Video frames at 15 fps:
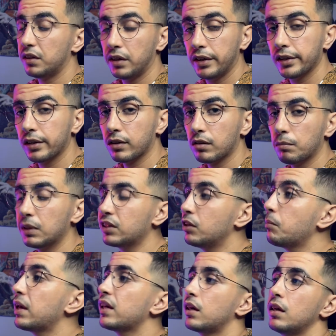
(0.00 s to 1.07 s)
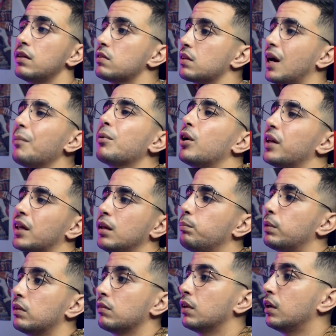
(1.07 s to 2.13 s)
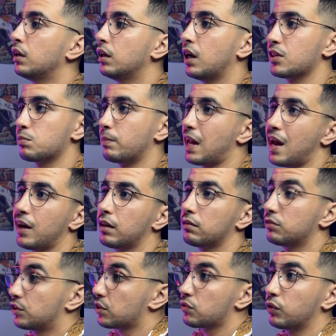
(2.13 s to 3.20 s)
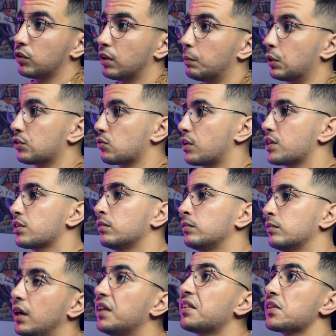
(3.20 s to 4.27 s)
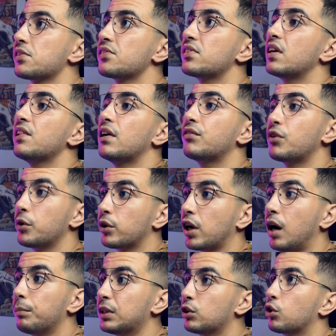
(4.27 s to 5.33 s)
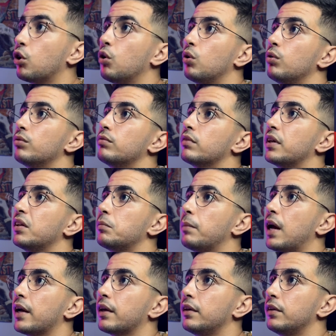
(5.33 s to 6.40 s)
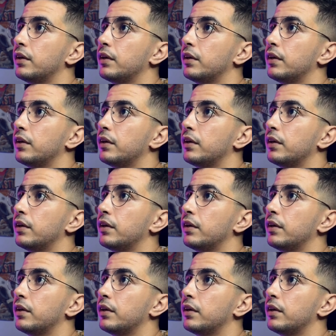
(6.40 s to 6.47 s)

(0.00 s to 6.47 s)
here. But in my case, I'm gonna keep it as black just for demonstration. And as I said, after you copy the code, get back in